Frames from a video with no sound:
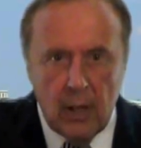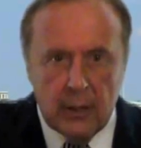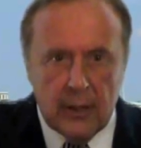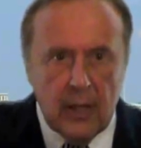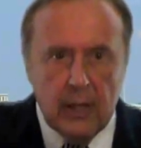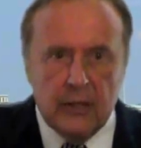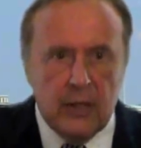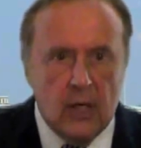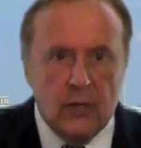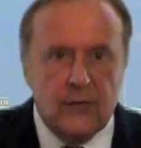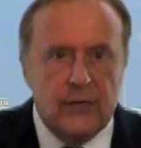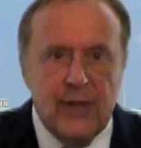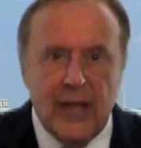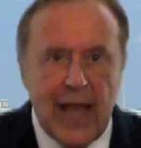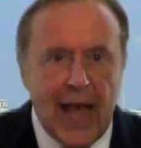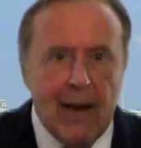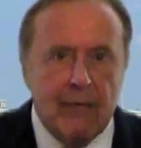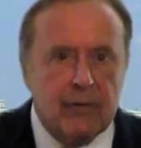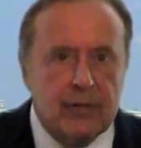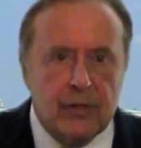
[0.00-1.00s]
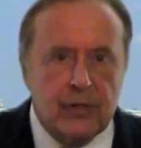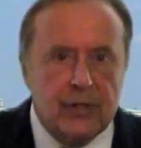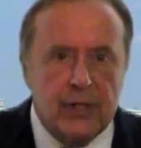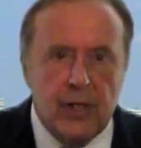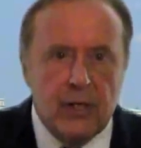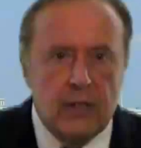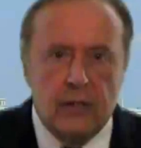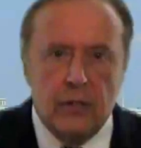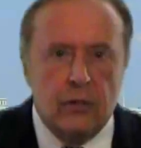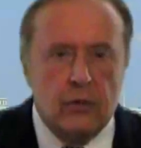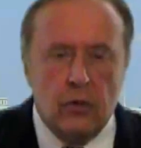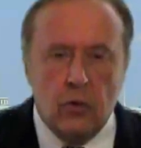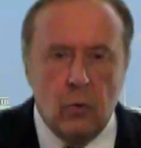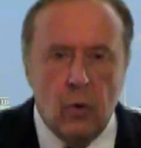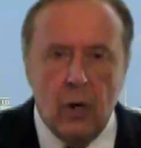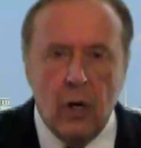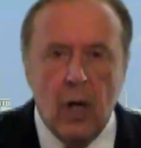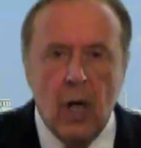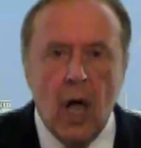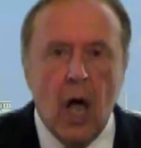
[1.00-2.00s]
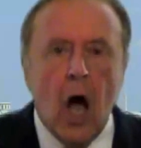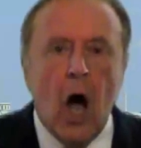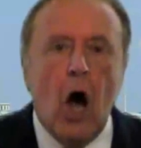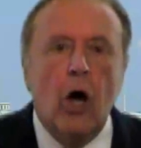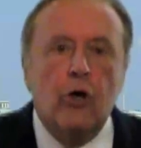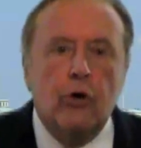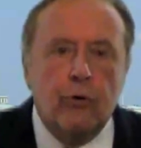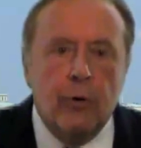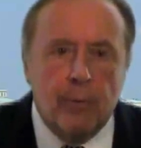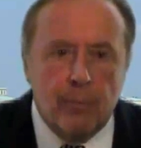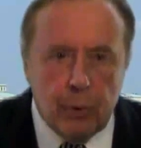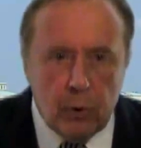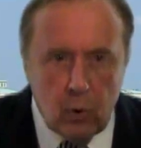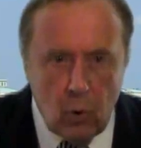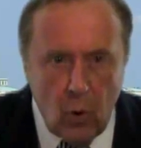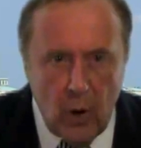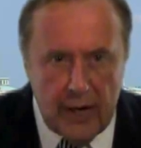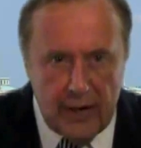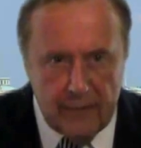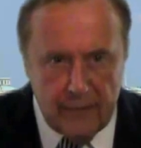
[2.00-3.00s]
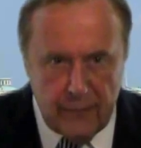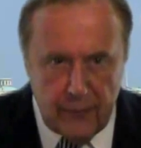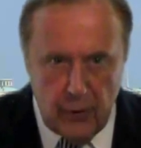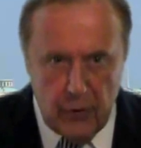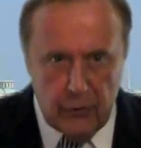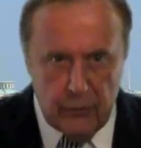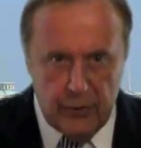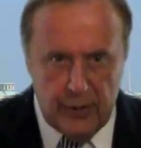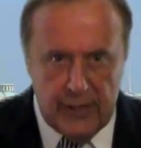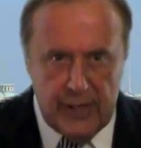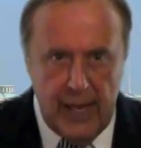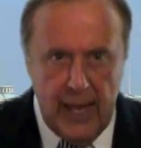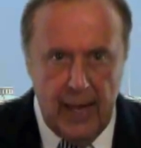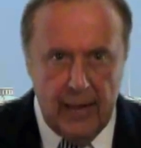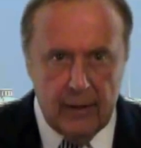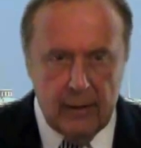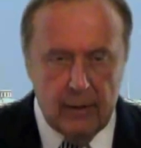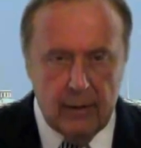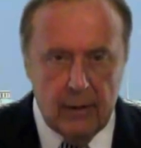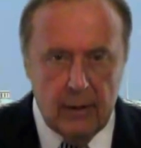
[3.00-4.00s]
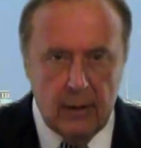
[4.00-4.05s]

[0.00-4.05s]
than it does for the average citizens who are underemployed and further in debt.